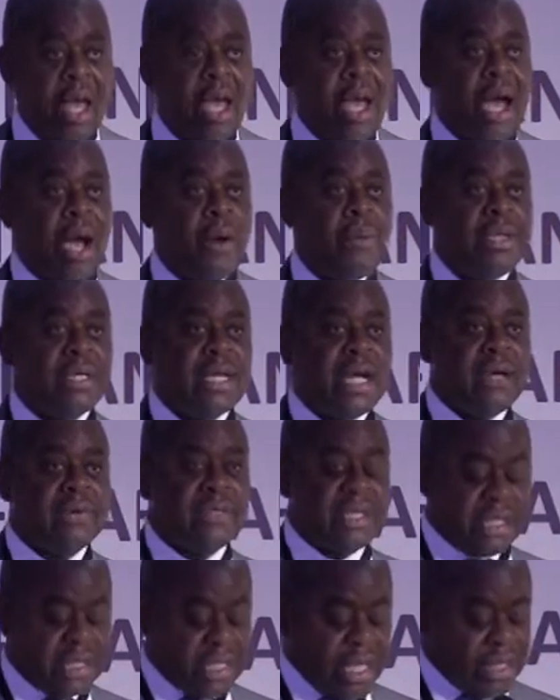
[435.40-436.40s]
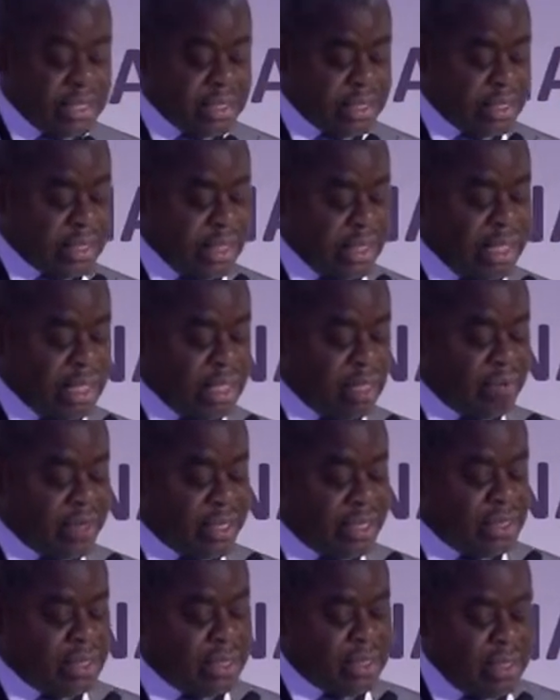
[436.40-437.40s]
I will now discuss a little
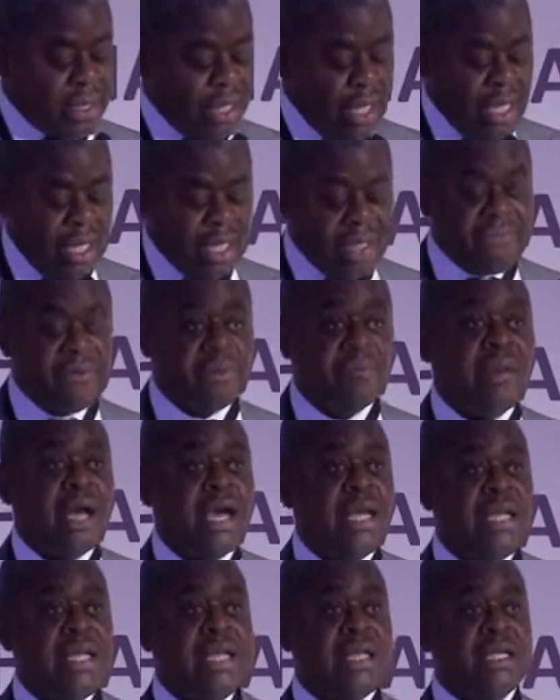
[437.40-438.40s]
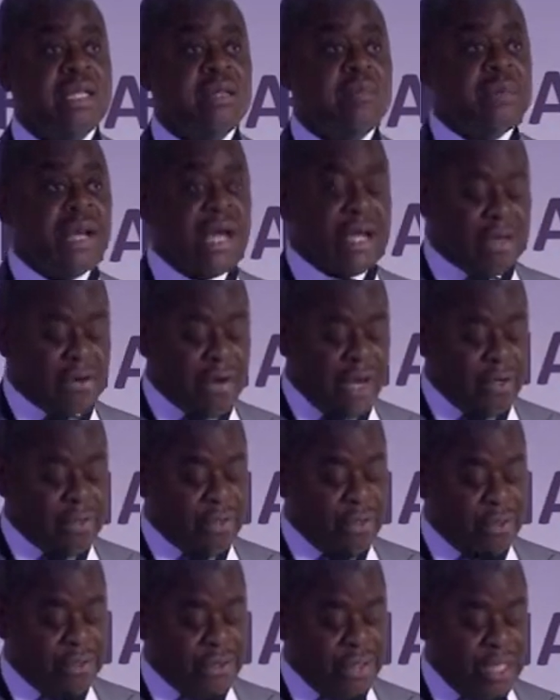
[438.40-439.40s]
bit, given my legal
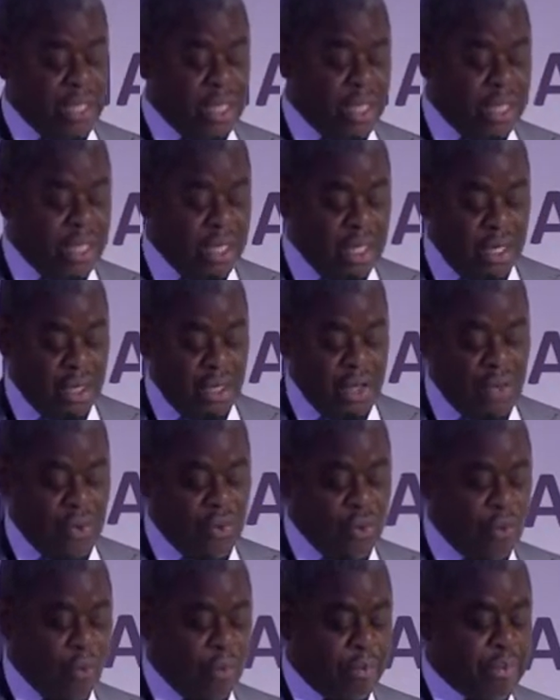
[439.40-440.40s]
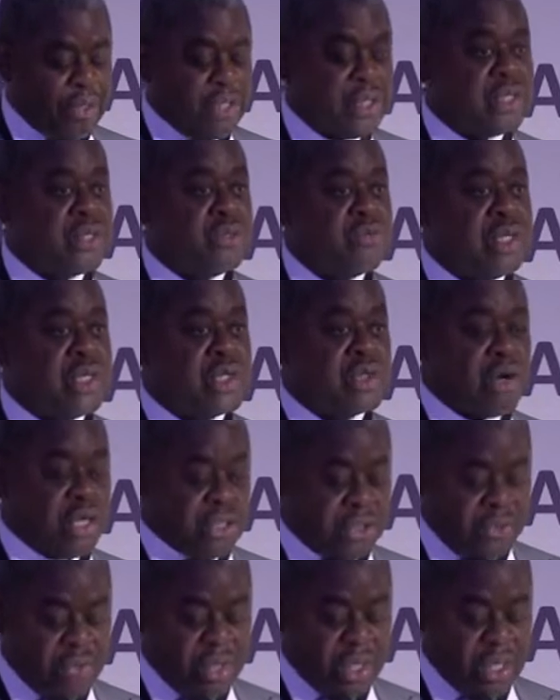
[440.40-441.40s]
background, on the corporate
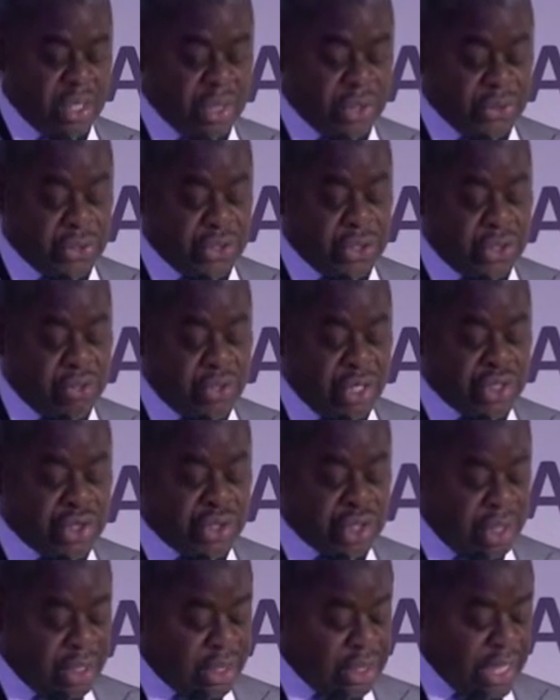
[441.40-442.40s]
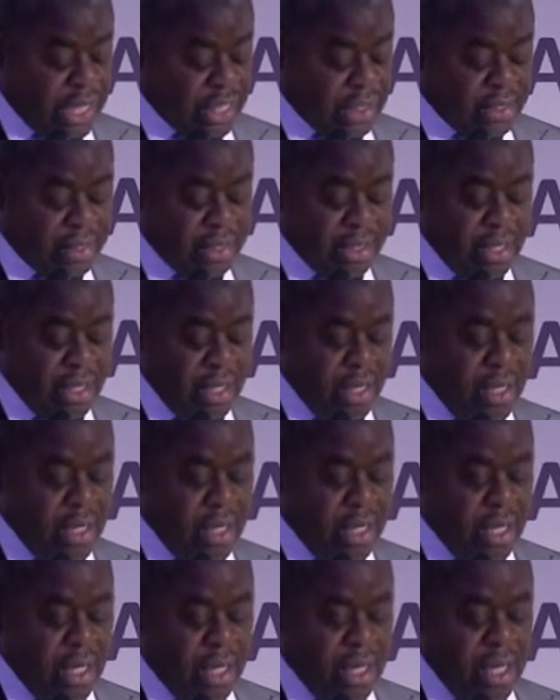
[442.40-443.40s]
restructuring considerations that
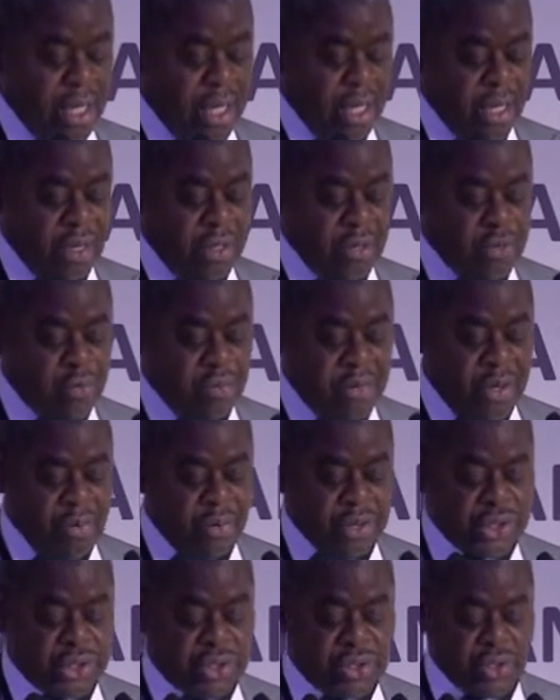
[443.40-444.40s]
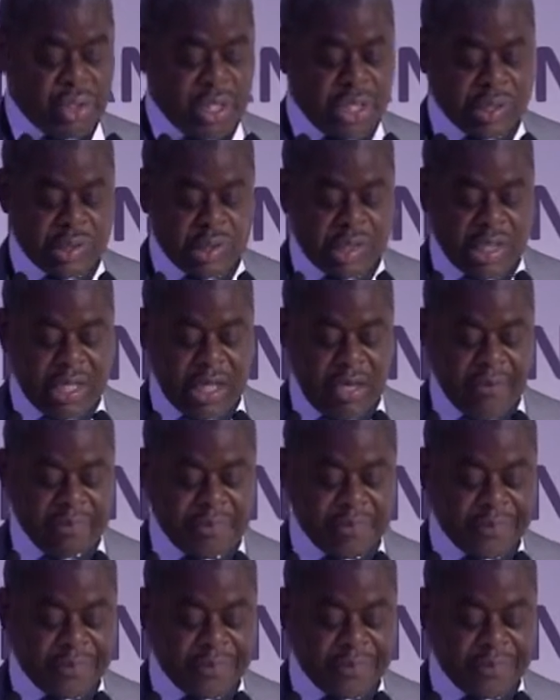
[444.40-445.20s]
you may wish to consider.